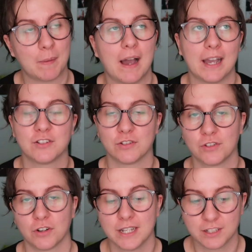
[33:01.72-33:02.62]
by
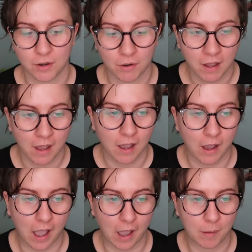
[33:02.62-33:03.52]
Junji
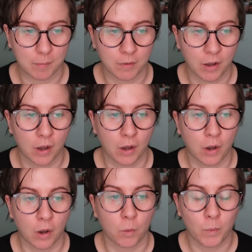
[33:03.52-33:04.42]
Ito,
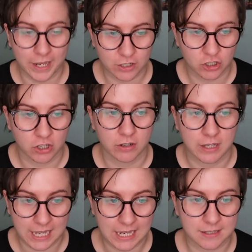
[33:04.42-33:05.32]
which
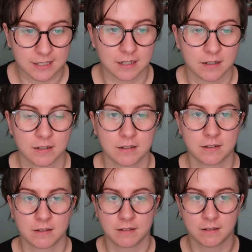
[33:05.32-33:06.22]
is
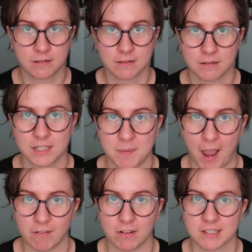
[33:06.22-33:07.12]

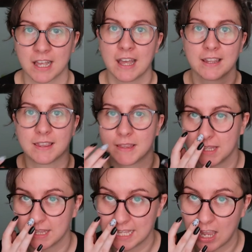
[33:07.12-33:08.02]
spirals.
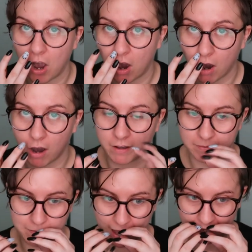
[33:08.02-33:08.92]
The art
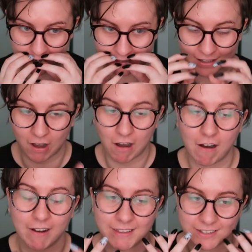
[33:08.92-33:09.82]

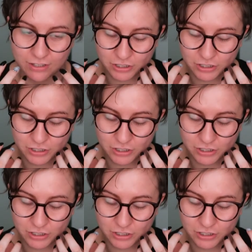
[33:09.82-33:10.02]
in this is